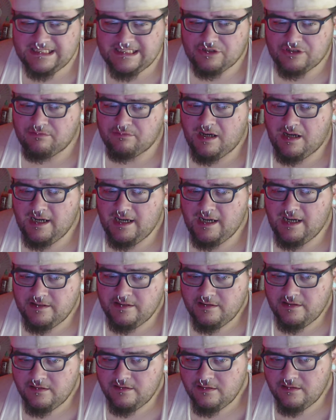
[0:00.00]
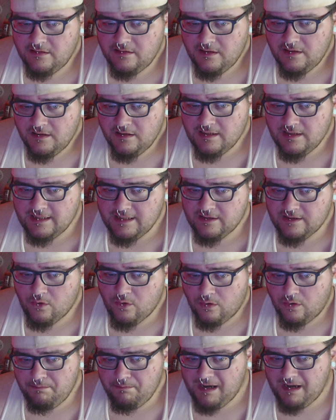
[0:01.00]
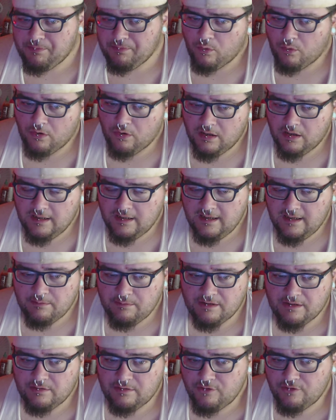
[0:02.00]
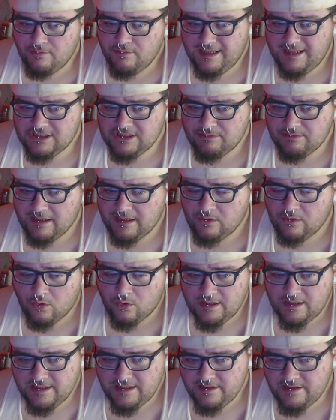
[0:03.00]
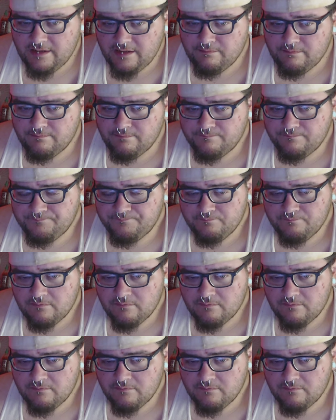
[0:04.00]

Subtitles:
In the court paperwork, I'm a criminal mastermind according to them. I was very methodical.